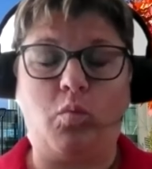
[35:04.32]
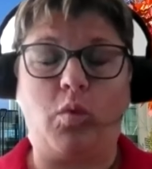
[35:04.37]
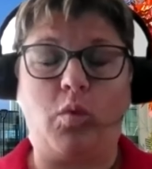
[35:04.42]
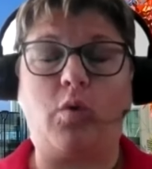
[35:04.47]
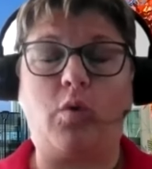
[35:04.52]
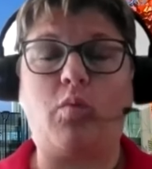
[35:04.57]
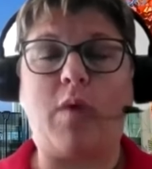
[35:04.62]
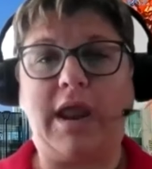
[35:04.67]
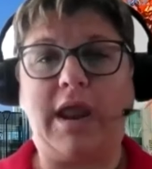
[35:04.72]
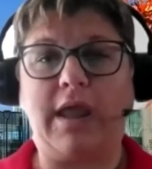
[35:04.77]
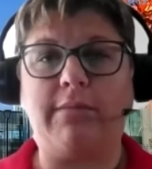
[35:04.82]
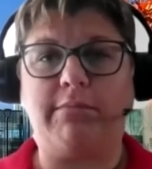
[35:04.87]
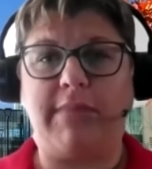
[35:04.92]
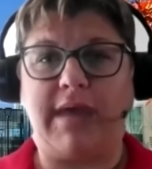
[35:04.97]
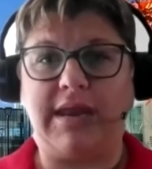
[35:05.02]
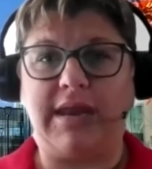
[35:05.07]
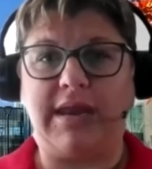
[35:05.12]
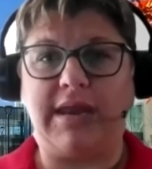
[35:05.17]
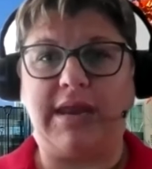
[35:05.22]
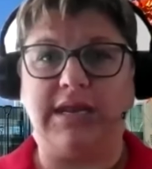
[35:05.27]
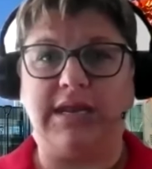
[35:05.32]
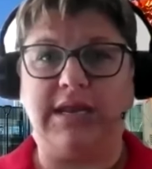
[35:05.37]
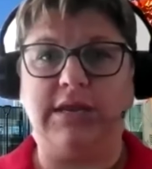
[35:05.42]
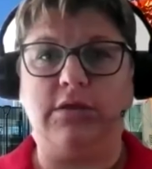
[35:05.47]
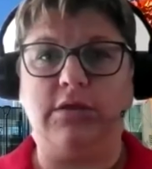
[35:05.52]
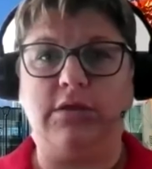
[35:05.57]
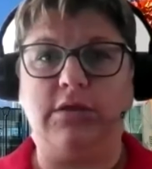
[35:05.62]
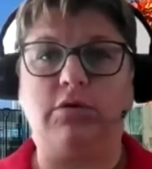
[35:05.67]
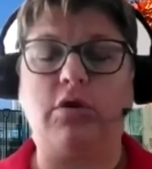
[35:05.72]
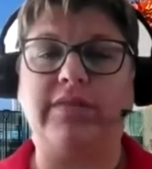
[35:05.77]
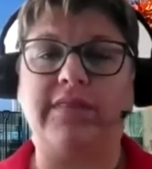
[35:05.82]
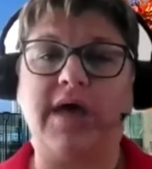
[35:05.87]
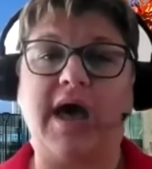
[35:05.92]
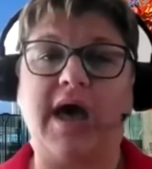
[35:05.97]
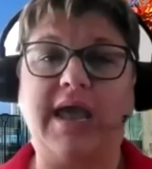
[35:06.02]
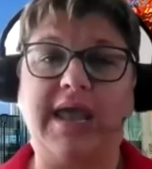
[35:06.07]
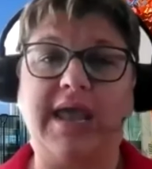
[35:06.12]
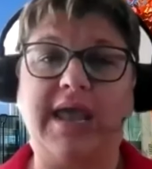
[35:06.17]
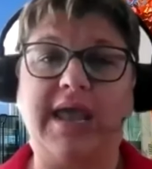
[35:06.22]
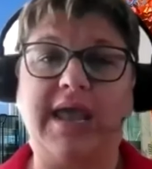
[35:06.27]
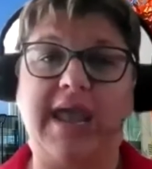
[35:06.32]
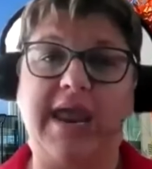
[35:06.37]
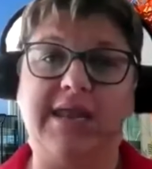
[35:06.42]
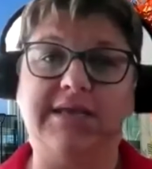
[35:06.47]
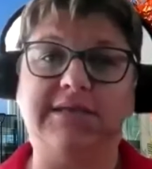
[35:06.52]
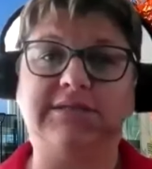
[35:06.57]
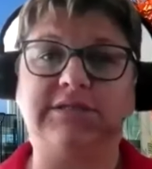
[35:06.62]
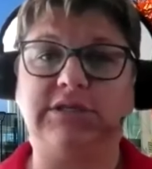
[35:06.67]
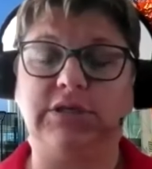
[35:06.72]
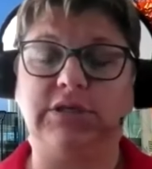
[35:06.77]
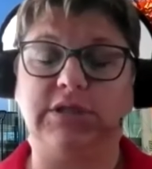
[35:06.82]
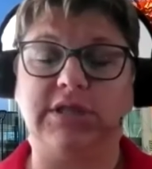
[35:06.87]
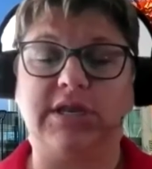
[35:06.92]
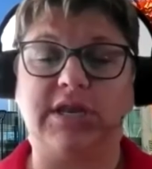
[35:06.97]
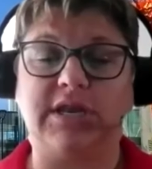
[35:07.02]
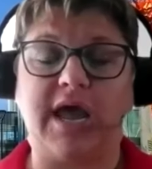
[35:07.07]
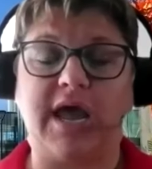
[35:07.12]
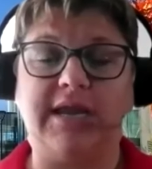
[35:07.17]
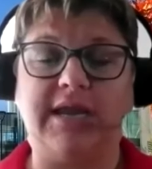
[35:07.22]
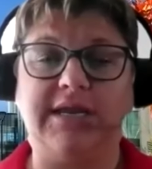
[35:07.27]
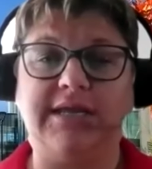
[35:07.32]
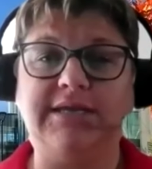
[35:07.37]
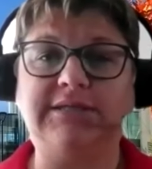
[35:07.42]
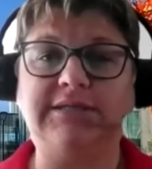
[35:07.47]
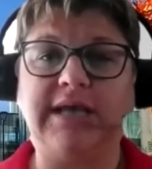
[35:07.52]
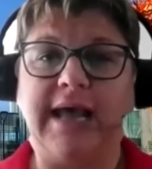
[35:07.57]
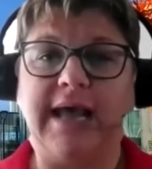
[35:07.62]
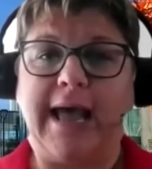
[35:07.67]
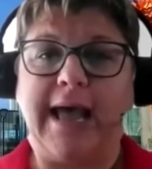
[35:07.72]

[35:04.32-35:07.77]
we're recommending you go in the high 80s to the 90s.